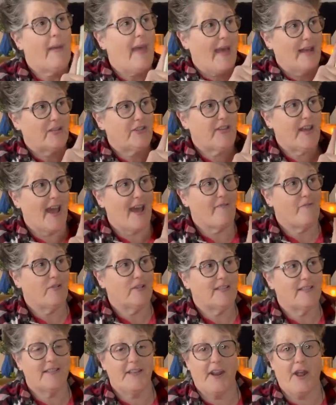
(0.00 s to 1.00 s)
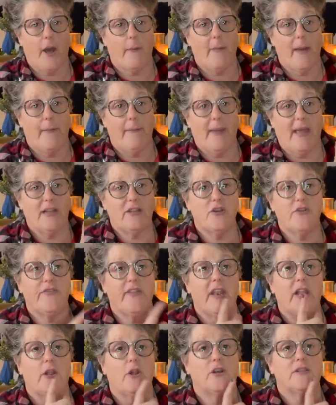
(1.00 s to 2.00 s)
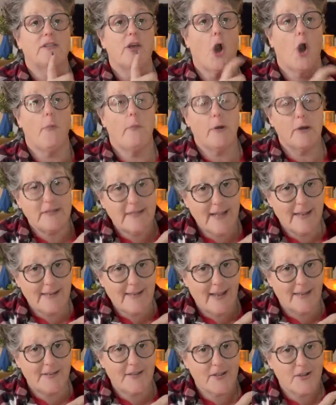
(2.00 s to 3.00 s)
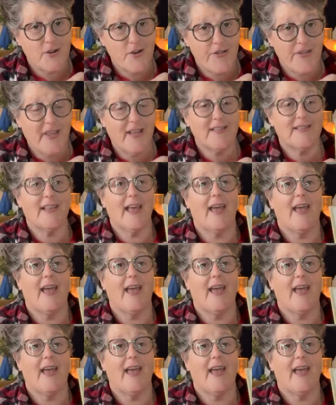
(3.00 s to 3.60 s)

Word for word: I actually have one sitting on my mantle that looks almost identical this